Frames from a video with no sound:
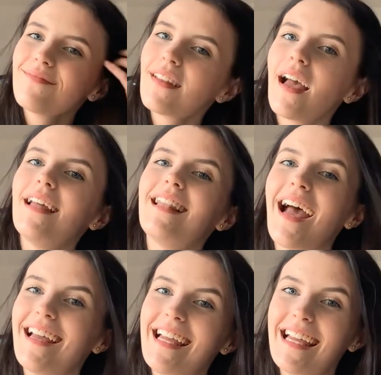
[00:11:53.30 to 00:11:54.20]
And that
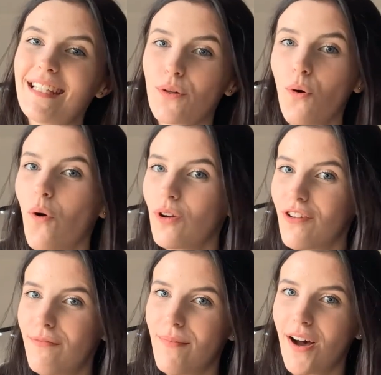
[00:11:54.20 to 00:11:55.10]
is all of
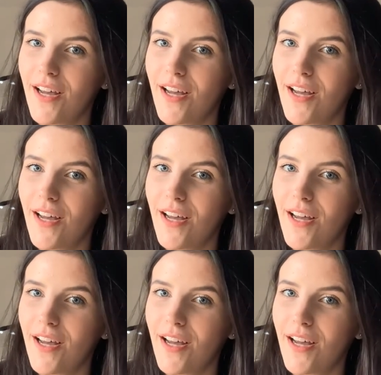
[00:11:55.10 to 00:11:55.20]
my